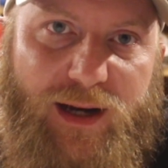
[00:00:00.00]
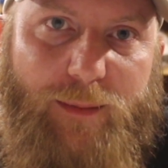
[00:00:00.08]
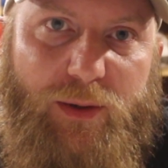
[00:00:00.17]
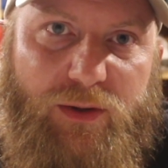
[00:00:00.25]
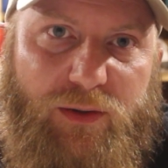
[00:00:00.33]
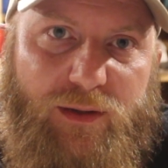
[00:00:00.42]

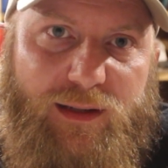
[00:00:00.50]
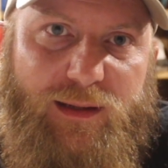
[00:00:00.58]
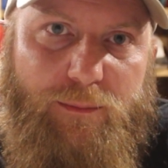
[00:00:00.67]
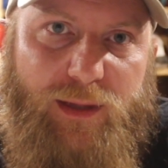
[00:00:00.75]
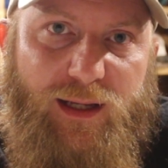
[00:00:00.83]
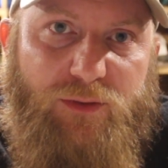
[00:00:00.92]

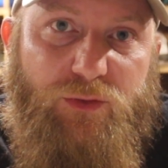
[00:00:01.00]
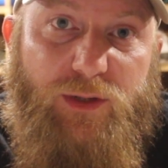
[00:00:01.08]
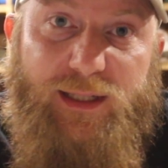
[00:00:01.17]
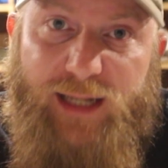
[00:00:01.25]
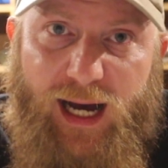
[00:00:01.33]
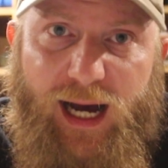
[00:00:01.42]
opportunity,
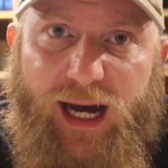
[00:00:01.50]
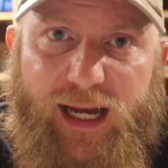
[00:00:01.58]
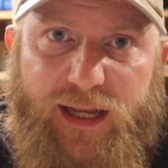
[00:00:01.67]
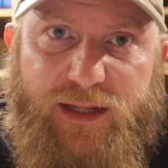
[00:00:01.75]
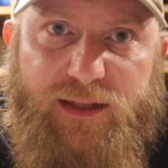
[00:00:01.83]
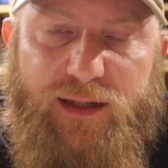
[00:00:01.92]
bigotry
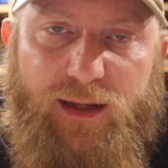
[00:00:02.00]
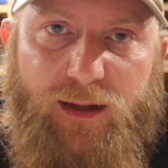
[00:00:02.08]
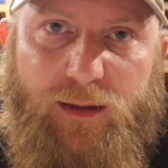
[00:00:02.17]
dies.